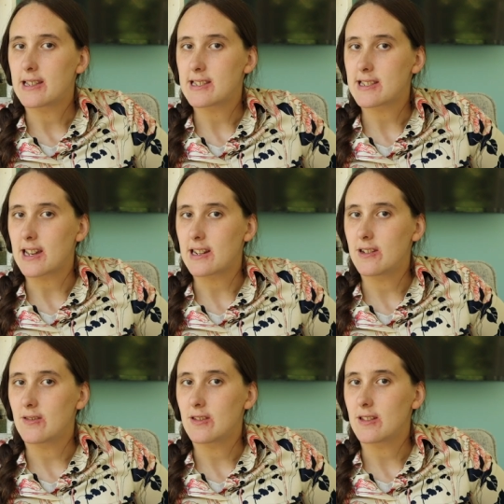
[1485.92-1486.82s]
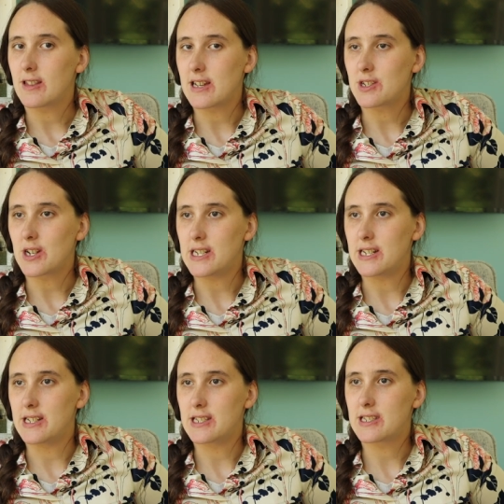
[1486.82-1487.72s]
As a side note, last year I
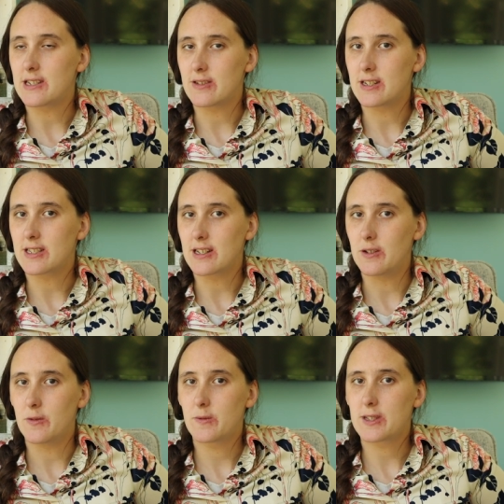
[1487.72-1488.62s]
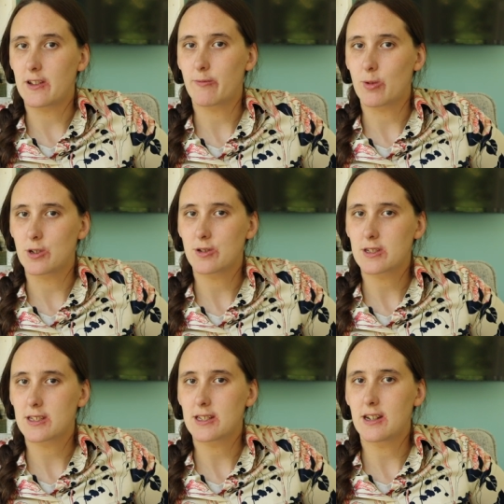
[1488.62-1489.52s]
did a series of
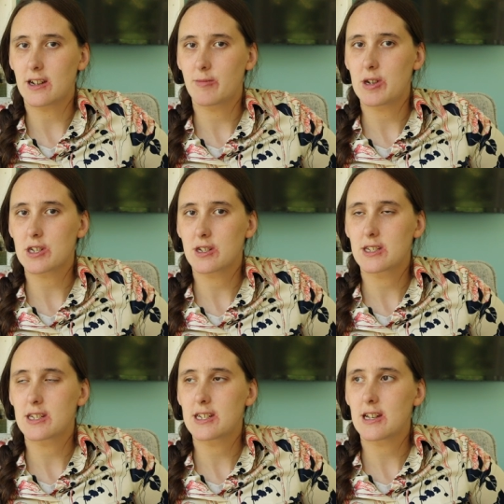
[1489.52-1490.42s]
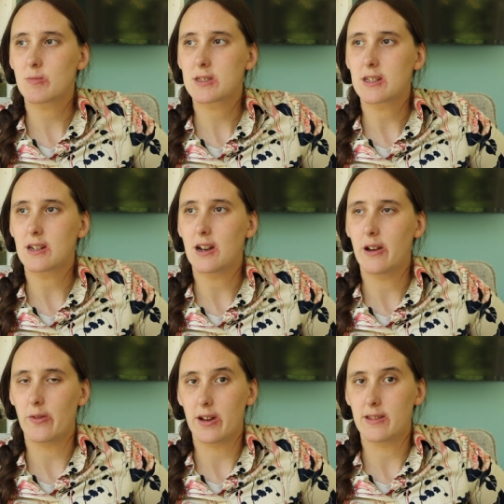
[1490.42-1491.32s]
self-portraits in occupational tintypes
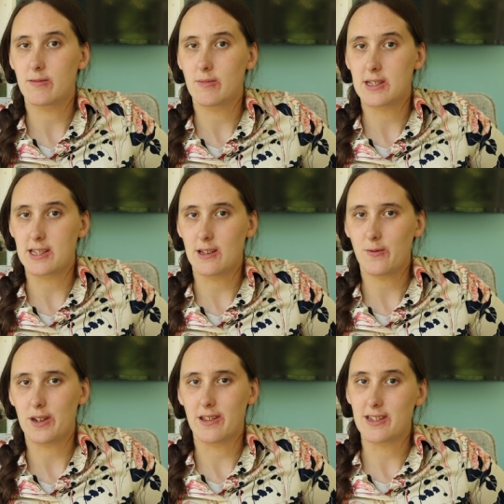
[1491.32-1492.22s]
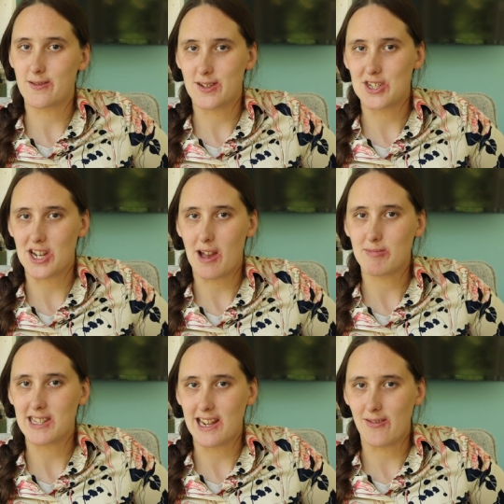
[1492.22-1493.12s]
of all myself and all the different
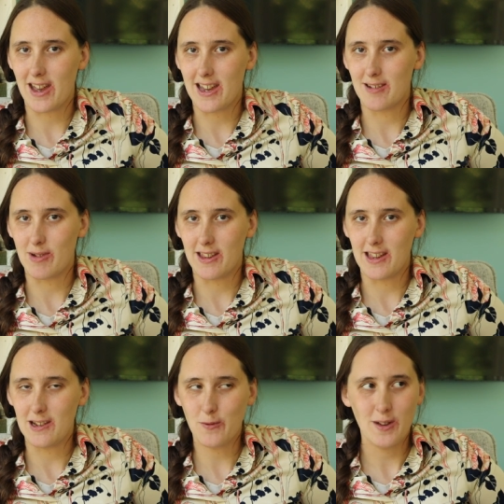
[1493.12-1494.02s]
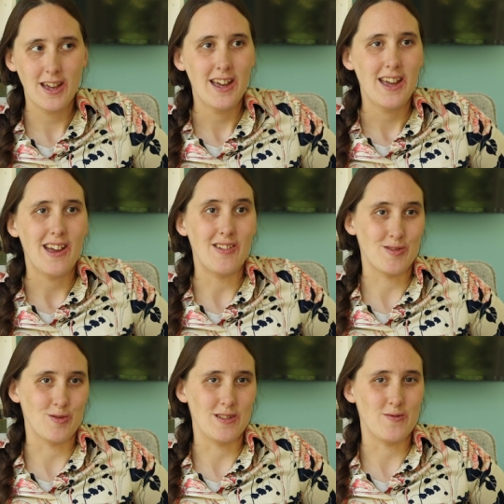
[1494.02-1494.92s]
jobs that I've had in my life. It was
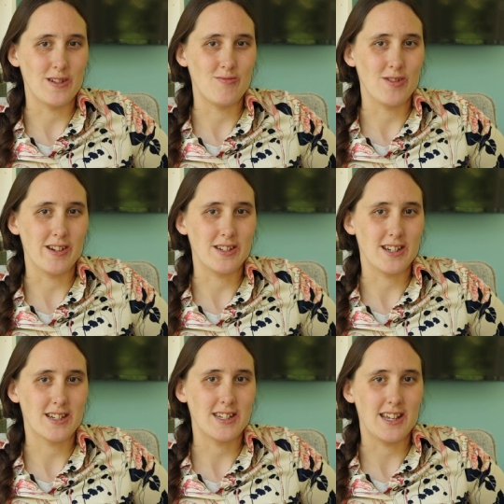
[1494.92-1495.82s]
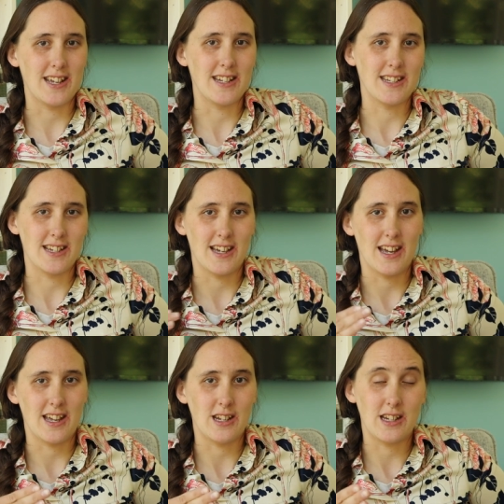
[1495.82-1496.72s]
a really fun project, and
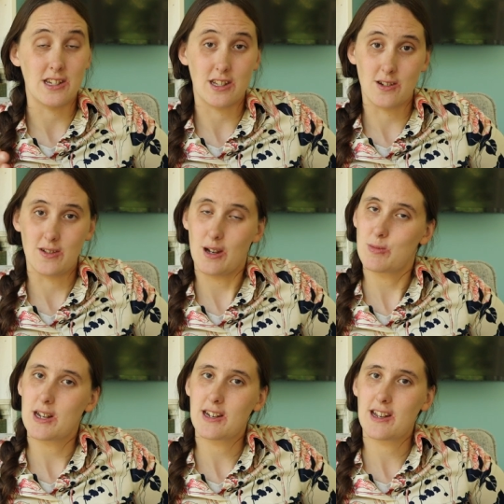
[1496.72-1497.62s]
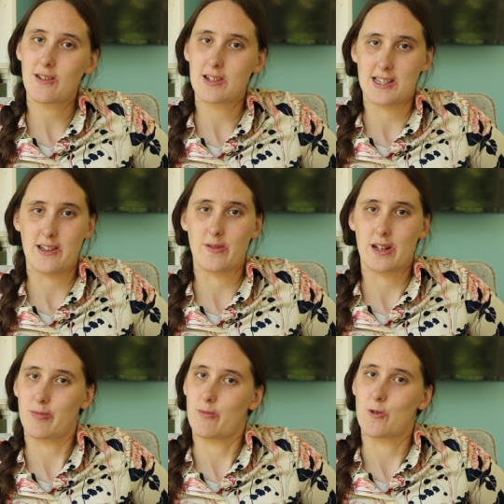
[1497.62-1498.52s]
I need to go and update it now because I have a
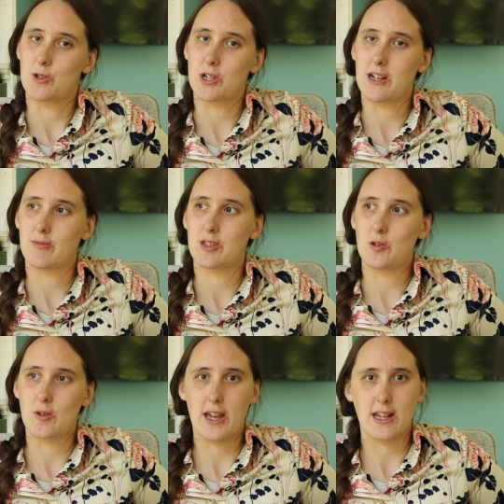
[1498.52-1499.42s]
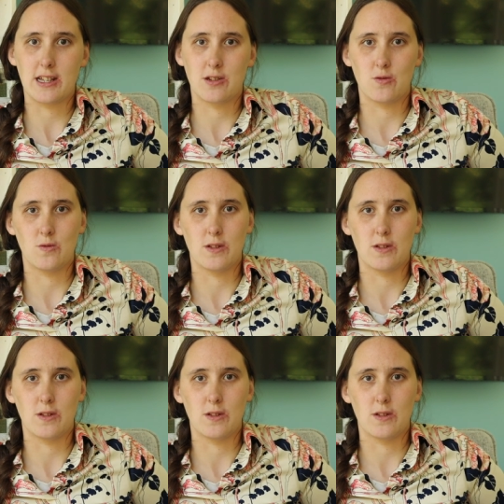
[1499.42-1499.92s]
couple more jobs to add to